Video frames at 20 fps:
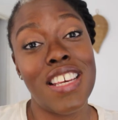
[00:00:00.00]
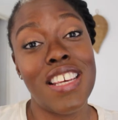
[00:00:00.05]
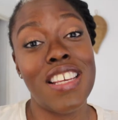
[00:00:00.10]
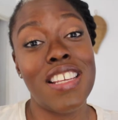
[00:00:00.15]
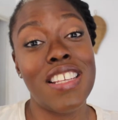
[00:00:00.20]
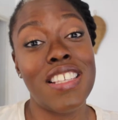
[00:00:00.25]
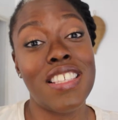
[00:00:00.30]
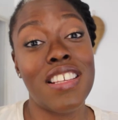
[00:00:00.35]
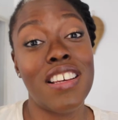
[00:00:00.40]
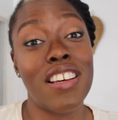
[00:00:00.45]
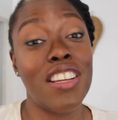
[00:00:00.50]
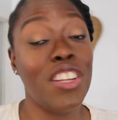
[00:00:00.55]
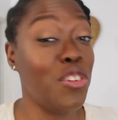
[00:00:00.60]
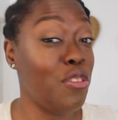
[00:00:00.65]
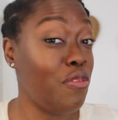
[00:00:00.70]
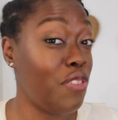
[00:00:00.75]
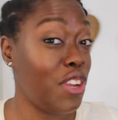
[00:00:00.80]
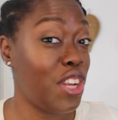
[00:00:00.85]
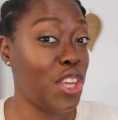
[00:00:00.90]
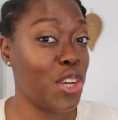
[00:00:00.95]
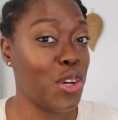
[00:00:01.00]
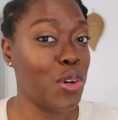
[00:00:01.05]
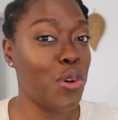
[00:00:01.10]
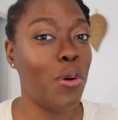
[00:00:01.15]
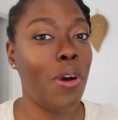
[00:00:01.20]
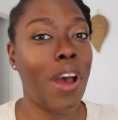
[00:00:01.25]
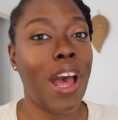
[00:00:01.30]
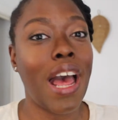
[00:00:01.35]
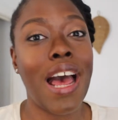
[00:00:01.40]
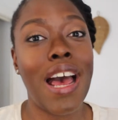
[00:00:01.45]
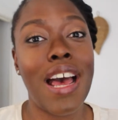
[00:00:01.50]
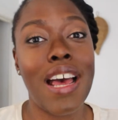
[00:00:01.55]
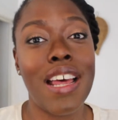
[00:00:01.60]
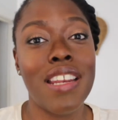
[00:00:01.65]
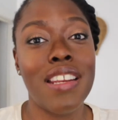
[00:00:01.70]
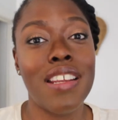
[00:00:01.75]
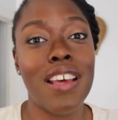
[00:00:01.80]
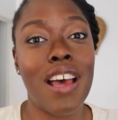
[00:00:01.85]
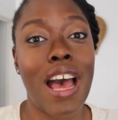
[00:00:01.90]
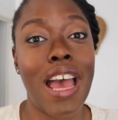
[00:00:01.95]
is a new video
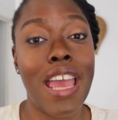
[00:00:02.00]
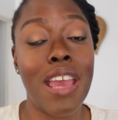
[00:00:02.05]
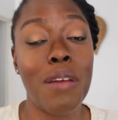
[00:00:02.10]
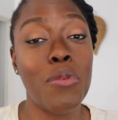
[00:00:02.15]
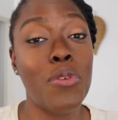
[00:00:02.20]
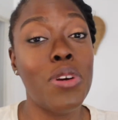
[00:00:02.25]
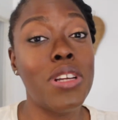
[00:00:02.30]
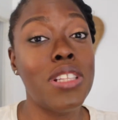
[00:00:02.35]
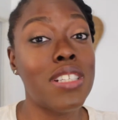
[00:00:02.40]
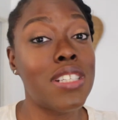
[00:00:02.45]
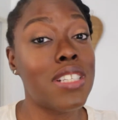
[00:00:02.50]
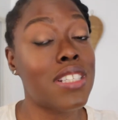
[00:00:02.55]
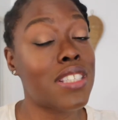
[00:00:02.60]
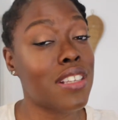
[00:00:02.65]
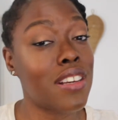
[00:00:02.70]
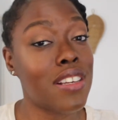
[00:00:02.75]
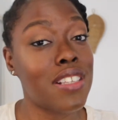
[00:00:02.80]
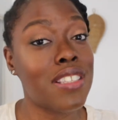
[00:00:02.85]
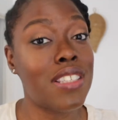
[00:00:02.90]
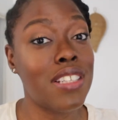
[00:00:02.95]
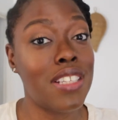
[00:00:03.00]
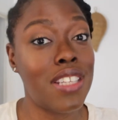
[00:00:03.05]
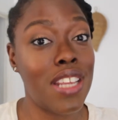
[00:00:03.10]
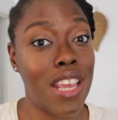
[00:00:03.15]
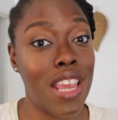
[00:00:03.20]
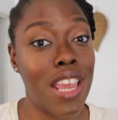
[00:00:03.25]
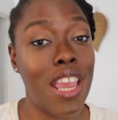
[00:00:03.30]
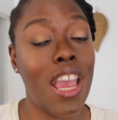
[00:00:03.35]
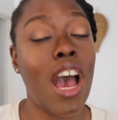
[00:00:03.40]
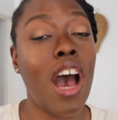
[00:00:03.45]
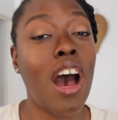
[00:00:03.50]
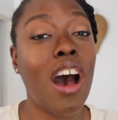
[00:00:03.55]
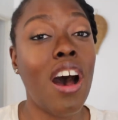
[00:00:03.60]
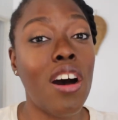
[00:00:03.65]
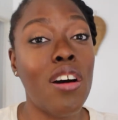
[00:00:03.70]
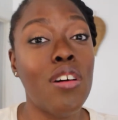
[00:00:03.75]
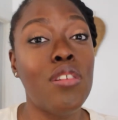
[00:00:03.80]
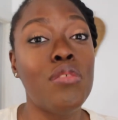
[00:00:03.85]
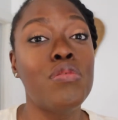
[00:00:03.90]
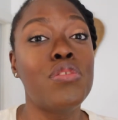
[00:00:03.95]
and I am going to discuss today
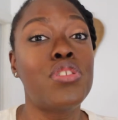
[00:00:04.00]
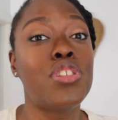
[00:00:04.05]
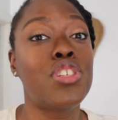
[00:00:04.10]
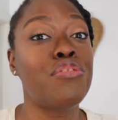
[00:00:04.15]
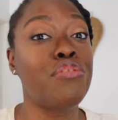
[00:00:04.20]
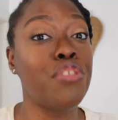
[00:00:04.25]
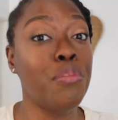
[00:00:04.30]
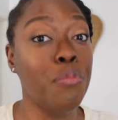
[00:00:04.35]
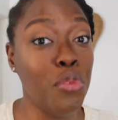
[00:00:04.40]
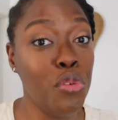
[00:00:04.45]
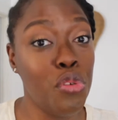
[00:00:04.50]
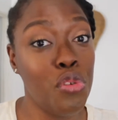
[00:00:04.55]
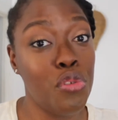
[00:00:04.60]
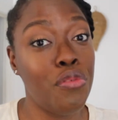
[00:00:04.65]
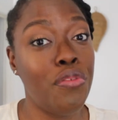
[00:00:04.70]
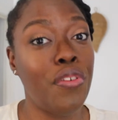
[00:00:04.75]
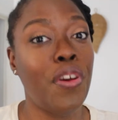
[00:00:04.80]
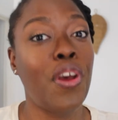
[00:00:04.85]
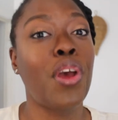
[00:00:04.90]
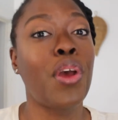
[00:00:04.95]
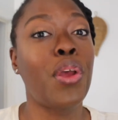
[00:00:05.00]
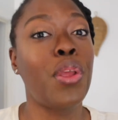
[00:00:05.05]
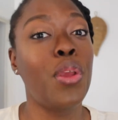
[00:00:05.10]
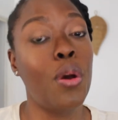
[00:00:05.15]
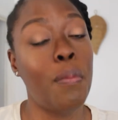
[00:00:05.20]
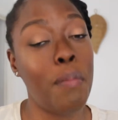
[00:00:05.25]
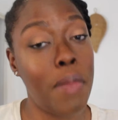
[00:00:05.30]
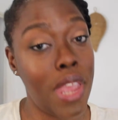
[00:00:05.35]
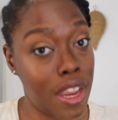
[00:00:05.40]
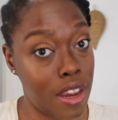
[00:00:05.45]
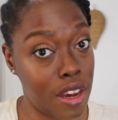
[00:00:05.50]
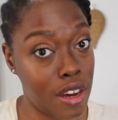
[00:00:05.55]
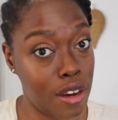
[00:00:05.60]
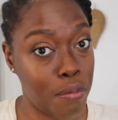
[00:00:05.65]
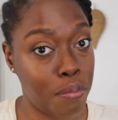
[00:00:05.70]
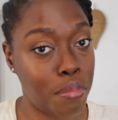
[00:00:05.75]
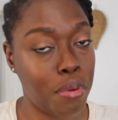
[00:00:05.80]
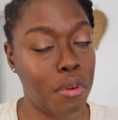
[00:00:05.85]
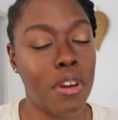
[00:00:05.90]
how to remove your makeup.